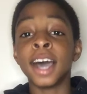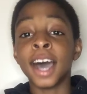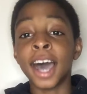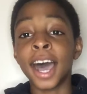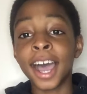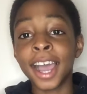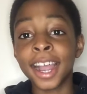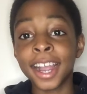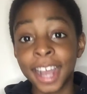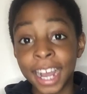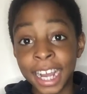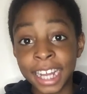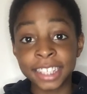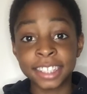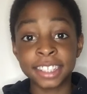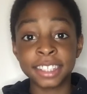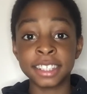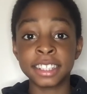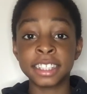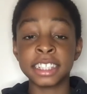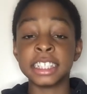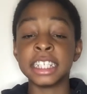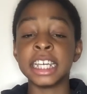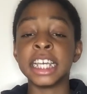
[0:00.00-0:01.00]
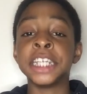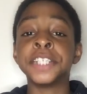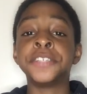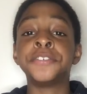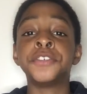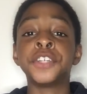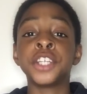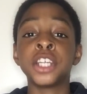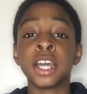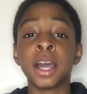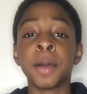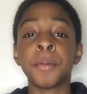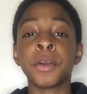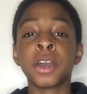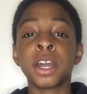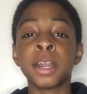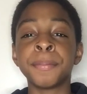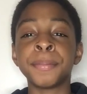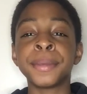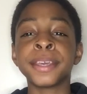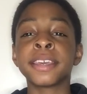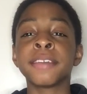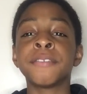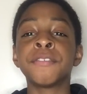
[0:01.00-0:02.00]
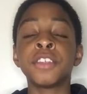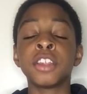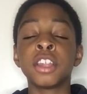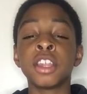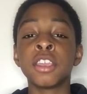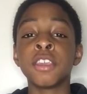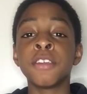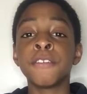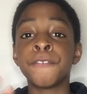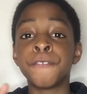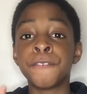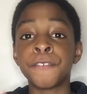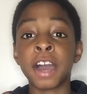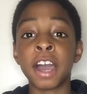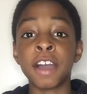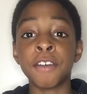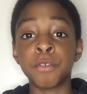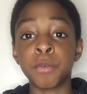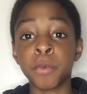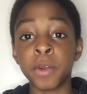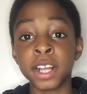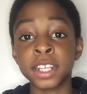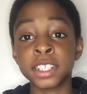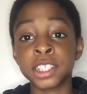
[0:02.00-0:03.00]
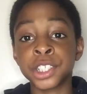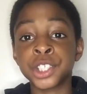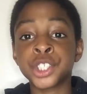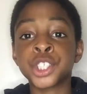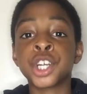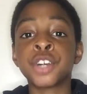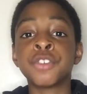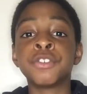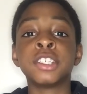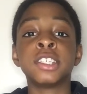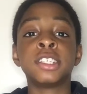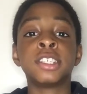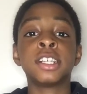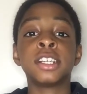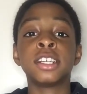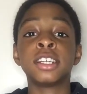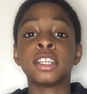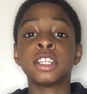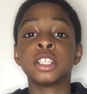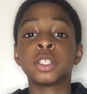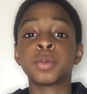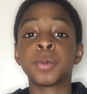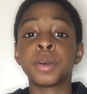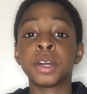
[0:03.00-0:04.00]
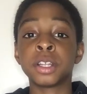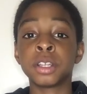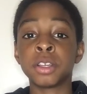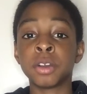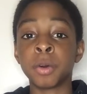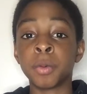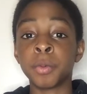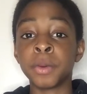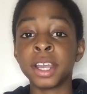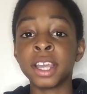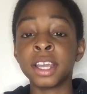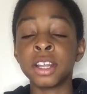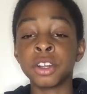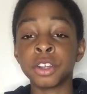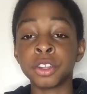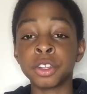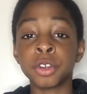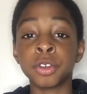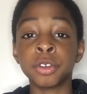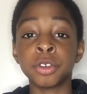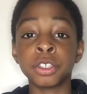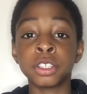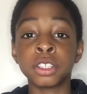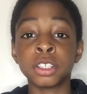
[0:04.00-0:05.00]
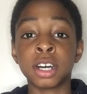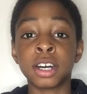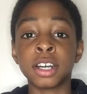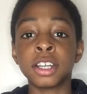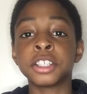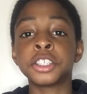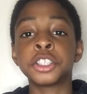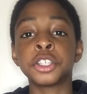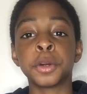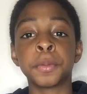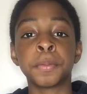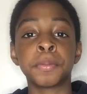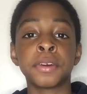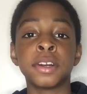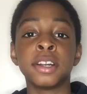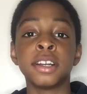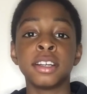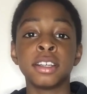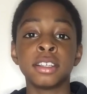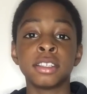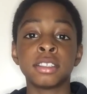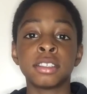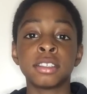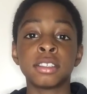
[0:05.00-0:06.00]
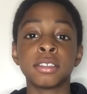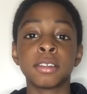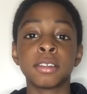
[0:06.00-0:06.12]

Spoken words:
Hi guys, in today's video I'm going to be giving you 5 ways to show resilience when you're waiting on the Lord to answer your prayers.